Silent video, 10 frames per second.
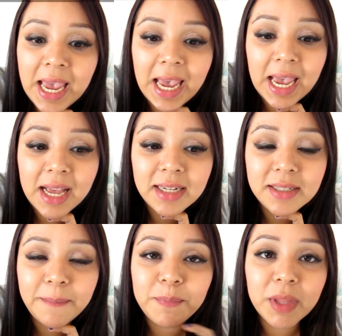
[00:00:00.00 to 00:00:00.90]

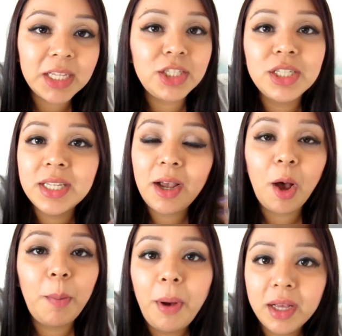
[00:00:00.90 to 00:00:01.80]
and it's just like
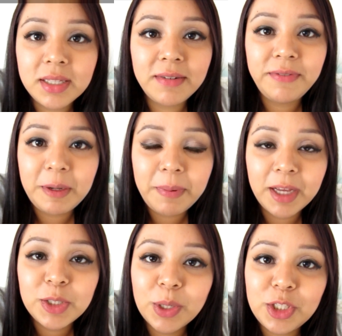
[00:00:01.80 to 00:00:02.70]
all positive
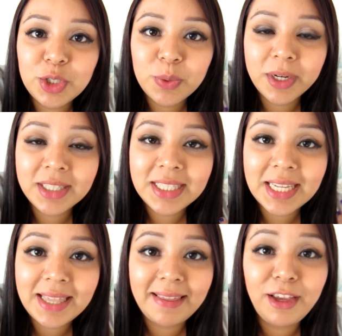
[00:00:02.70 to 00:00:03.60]
feedback. So I just wanted to
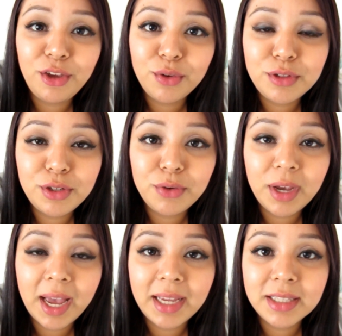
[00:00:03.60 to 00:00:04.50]
say thank you to you
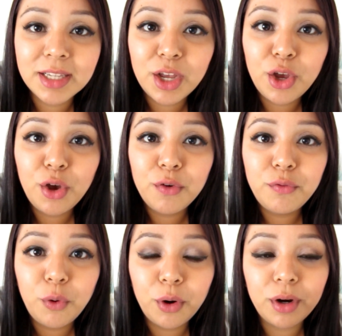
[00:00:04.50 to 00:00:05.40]
guys
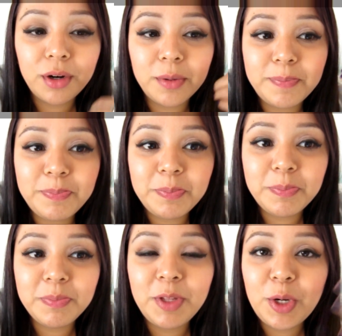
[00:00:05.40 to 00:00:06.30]
for,
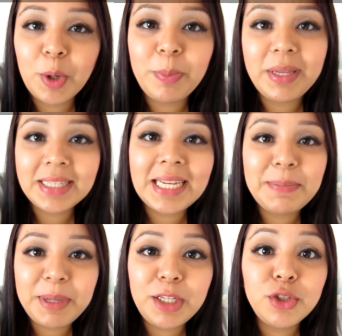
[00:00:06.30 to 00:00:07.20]
you know, be,
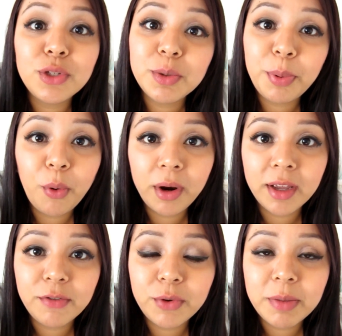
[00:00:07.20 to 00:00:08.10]
like being so
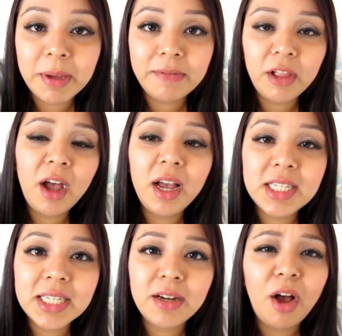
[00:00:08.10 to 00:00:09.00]
supportive with my
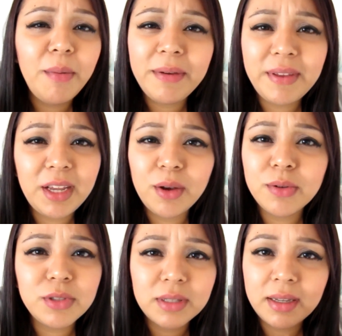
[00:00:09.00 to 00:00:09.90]
vlogs and all my
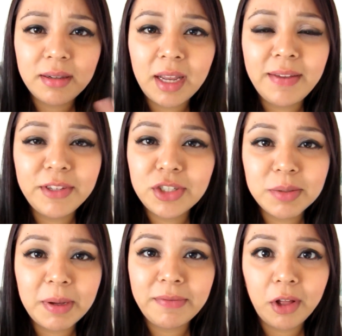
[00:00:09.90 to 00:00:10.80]
videos, not even
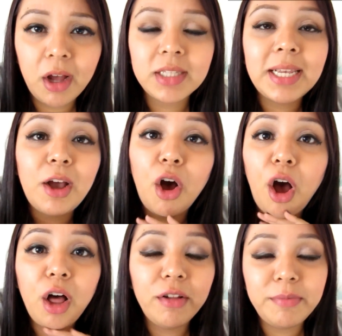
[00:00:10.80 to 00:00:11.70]
just my vlogs, like
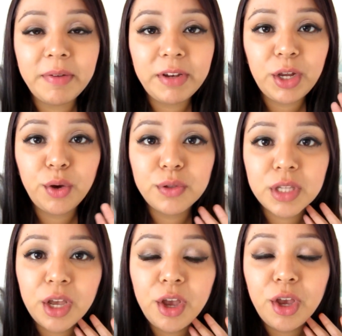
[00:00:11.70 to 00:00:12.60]
all of my
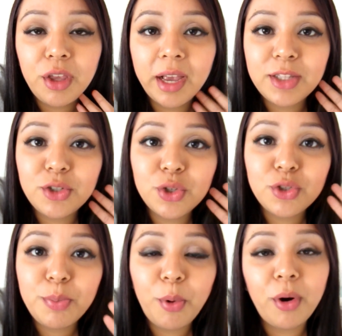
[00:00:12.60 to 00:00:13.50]
videos. You guys are so
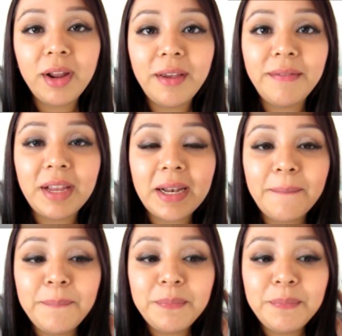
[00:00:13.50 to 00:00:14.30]
supportive, and